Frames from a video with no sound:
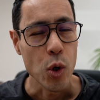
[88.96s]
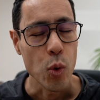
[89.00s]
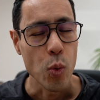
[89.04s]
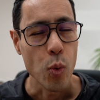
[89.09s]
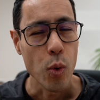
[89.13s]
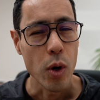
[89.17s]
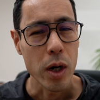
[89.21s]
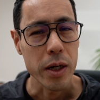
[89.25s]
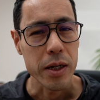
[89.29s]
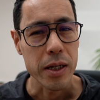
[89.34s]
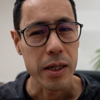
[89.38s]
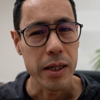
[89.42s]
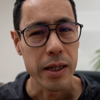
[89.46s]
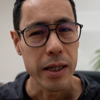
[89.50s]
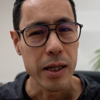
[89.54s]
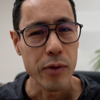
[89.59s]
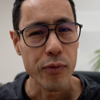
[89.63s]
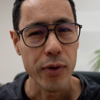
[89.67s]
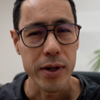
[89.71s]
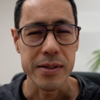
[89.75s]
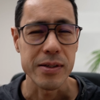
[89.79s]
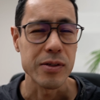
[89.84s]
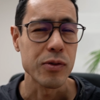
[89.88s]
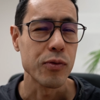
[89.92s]
what
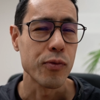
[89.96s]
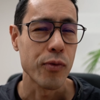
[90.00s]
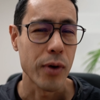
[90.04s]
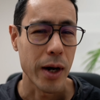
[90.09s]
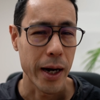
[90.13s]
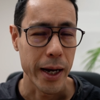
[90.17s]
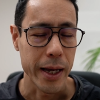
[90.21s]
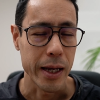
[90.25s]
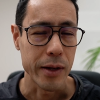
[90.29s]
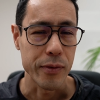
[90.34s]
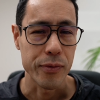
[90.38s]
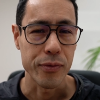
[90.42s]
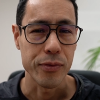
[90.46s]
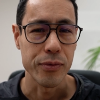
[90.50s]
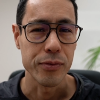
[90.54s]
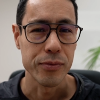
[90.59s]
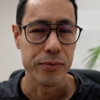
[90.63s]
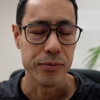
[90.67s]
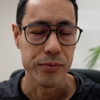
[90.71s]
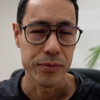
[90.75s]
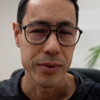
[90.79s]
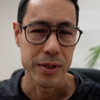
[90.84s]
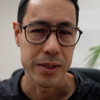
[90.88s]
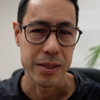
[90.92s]
if I survive
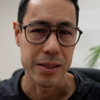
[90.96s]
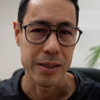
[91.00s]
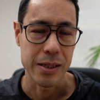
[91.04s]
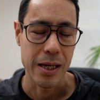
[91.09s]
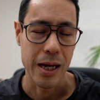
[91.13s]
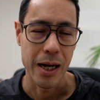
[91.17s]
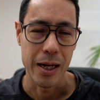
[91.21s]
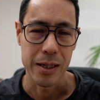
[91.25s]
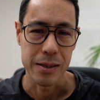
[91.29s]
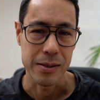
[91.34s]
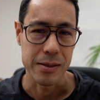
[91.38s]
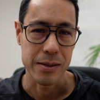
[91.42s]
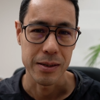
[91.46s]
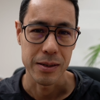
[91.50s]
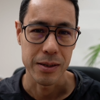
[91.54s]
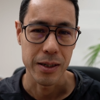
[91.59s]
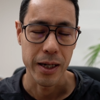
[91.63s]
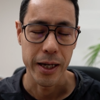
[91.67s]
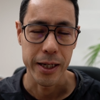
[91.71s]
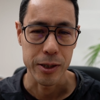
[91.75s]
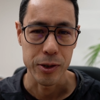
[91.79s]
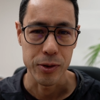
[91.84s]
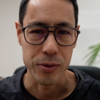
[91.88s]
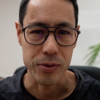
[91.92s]
this cancer
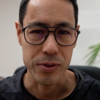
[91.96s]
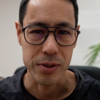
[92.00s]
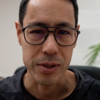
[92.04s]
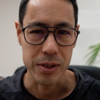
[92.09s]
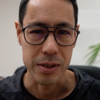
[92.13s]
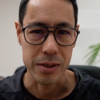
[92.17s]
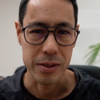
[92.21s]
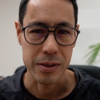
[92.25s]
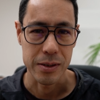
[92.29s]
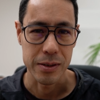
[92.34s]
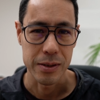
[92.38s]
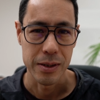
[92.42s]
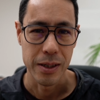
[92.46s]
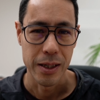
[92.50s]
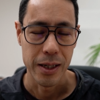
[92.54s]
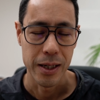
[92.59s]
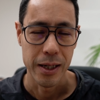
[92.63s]
diagnosis?